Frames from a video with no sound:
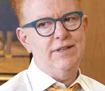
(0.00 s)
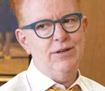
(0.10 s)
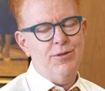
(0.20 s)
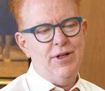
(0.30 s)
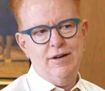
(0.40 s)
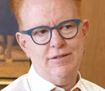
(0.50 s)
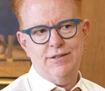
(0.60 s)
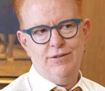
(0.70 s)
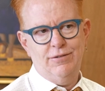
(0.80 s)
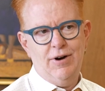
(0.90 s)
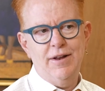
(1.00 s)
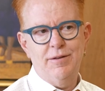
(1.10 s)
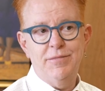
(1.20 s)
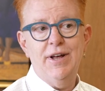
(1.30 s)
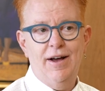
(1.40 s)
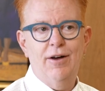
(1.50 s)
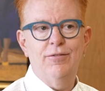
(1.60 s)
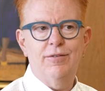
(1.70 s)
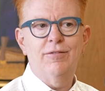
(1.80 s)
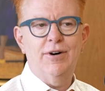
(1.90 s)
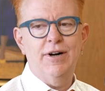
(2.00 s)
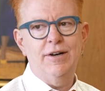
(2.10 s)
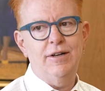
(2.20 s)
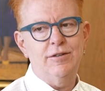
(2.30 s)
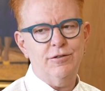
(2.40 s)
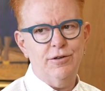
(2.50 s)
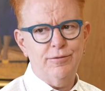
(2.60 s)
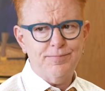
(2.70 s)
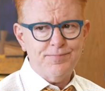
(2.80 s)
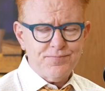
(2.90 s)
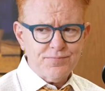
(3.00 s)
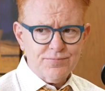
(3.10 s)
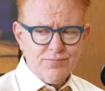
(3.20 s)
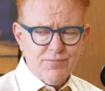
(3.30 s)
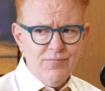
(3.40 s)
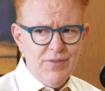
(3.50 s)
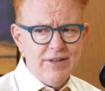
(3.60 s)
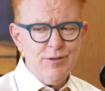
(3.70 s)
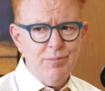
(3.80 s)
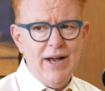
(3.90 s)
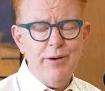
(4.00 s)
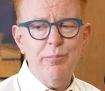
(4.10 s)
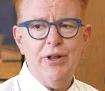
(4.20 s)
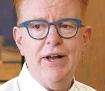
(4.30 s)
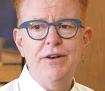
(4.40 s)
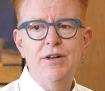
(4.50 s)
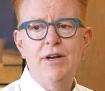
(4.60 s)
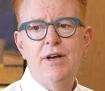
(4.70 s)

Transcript: deal with that is to write them down, right? And so that's a bad plan.